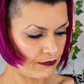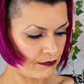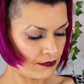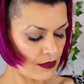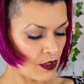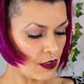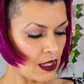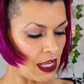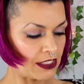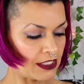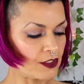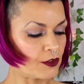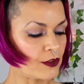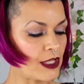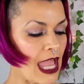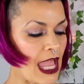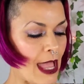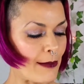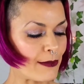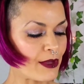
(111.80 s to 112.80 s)
Okay, so
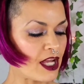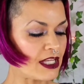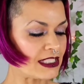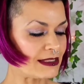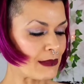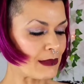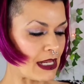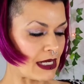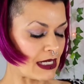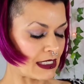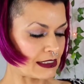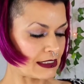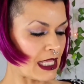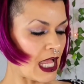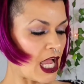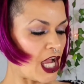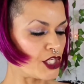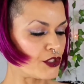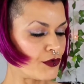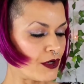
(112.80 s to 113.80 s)
KAB Cosmetics
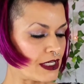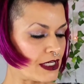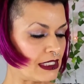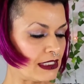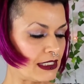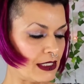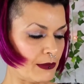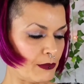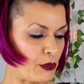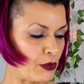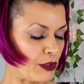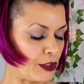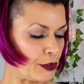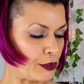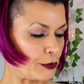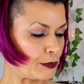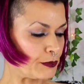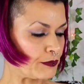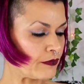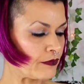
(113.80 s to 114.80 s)
Hydrating Lip
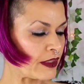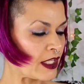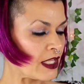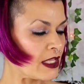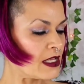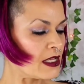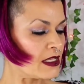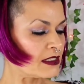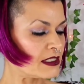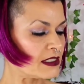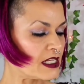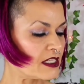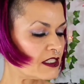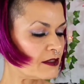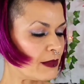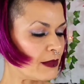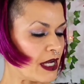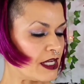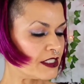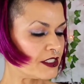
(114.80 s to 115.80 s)
Oil. Say
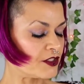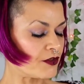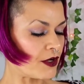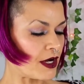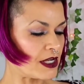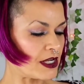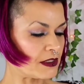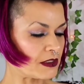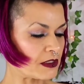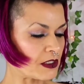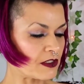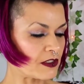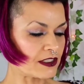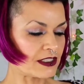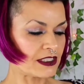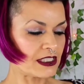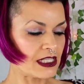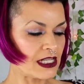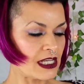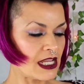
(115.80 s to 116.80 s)
goodbye to dry and
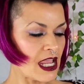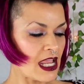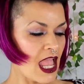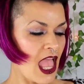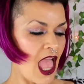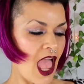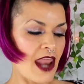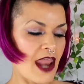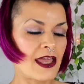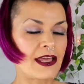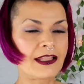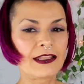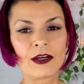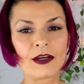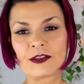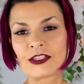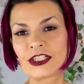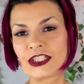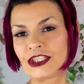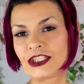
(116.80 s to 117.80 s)
thirsty, and hello
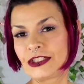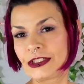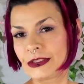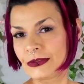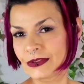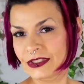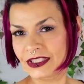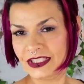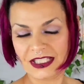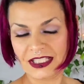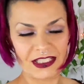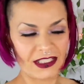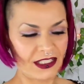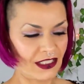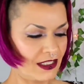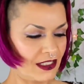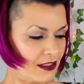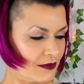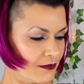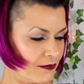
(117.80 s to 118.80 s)
to juicy.